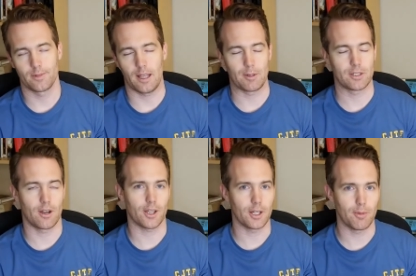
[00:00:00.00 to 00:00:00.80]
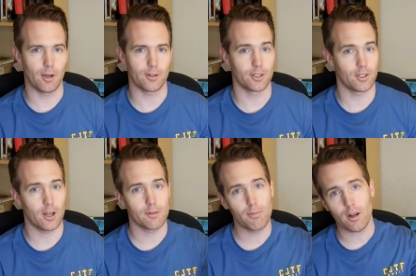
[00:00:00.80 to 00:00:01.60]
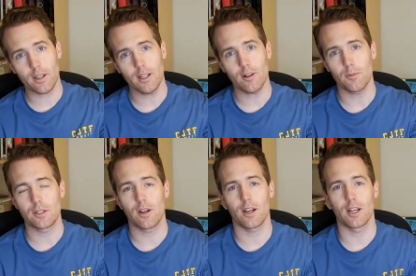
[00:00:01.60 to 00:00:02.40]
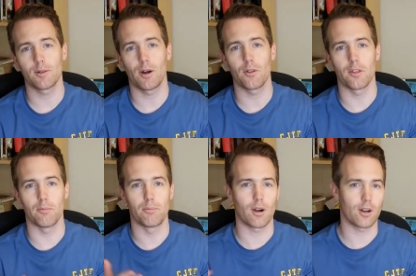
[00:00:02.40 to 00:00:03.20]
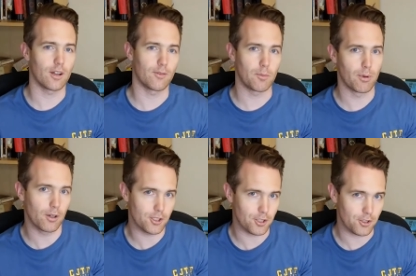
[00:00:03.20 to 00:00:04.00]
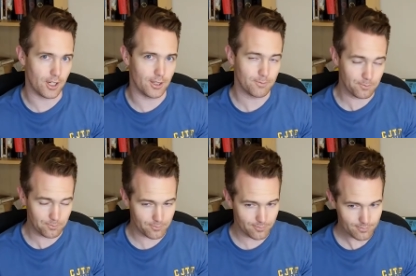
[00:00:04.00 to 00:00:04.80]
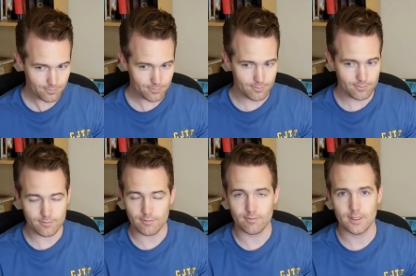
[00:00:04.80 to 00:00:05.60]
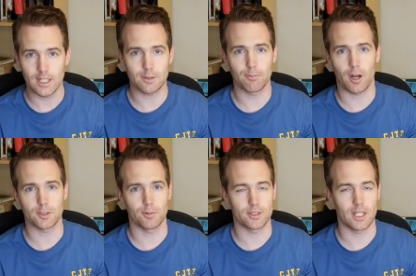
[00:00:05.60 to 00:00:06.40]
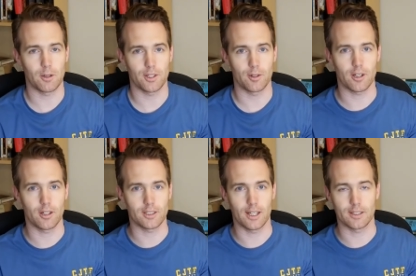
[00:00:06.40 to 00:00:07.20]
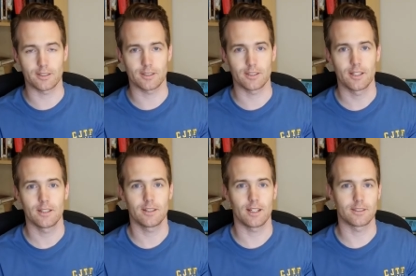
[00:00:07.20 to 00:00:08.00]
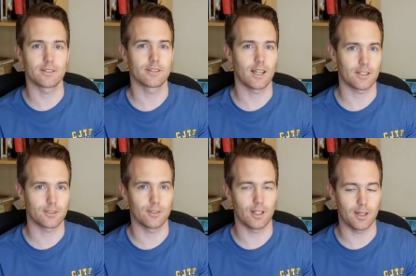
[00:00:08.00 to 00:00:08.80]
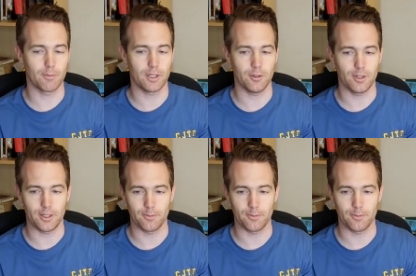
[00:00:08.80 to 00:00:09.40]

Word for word: Am I talking about a dog barking, or am I talking about the bark of a birch tree? It's impossible to tell without context. That's lexical ambiguity.